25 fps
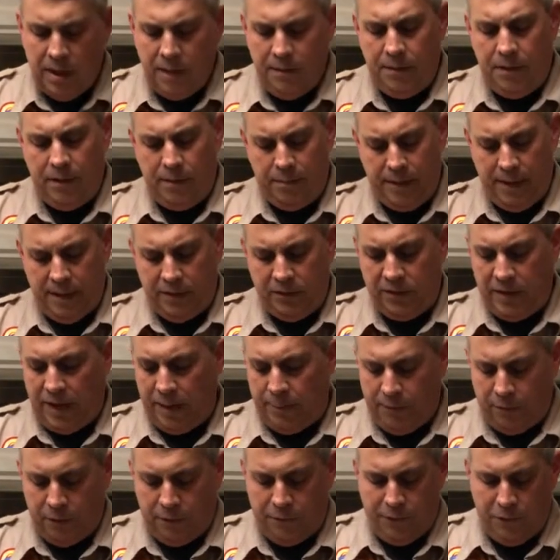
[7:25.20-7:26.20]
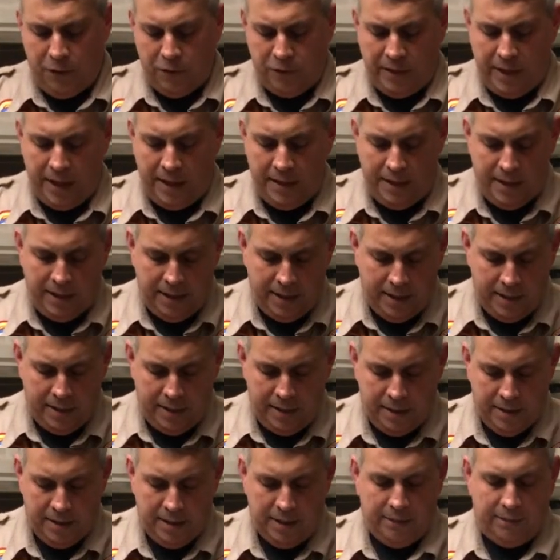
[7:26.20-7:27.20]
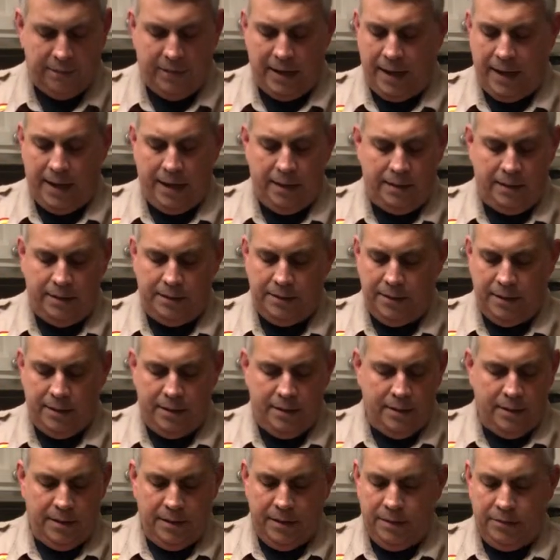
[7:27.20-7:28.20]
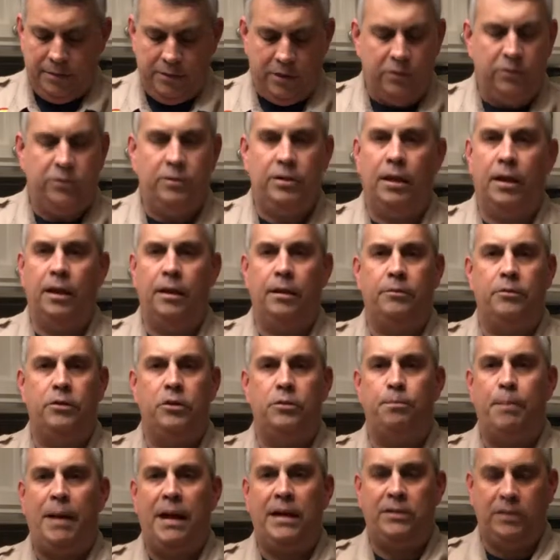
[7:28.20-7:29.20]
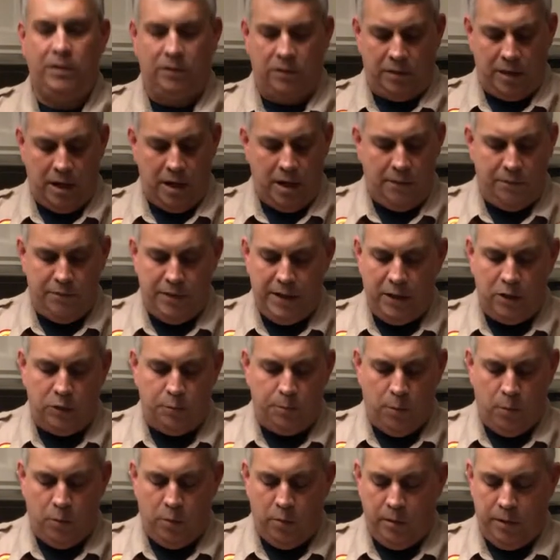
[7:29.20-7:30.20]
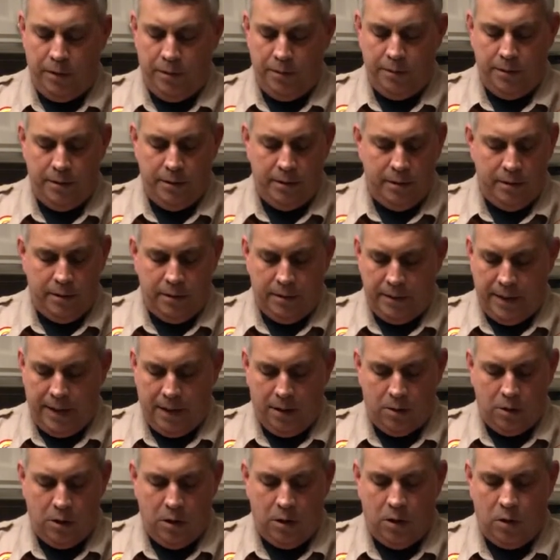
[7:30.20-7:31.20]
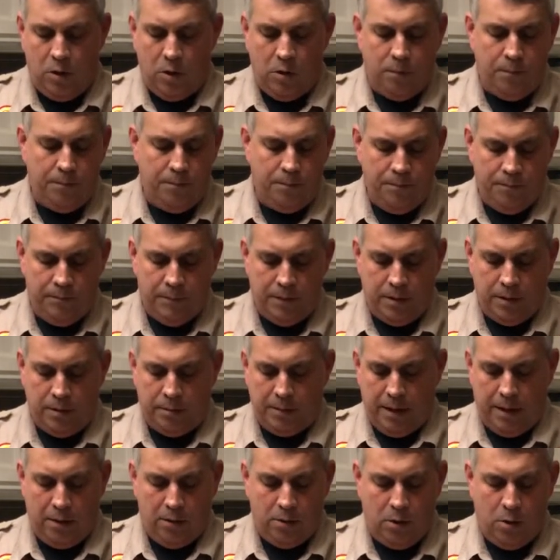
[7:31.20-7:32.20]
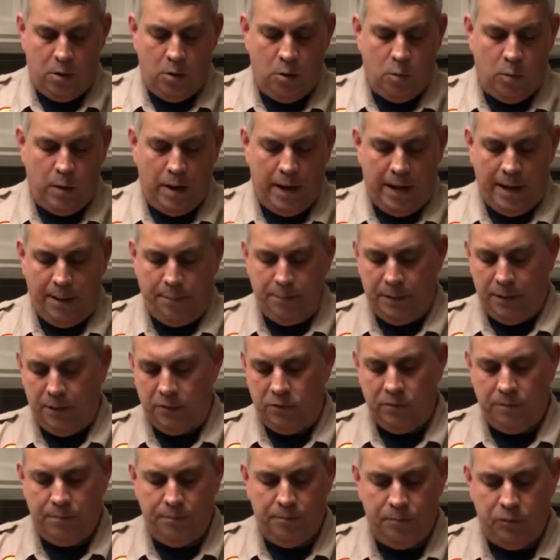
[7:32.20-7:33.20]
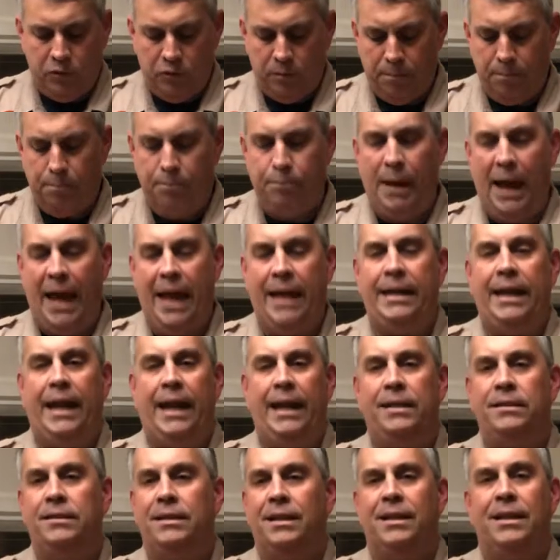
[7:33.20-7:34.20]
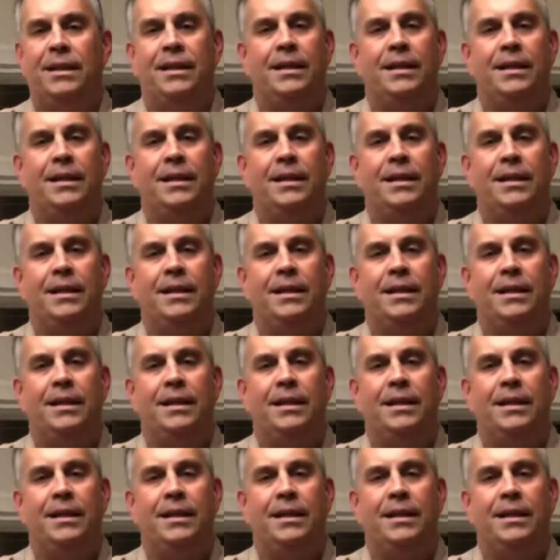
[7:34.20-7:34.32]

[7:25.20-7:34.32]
Inside my little first aid kit, I've got just basic stuff: Neosporin, alcohol wipe, and some Band-Aids.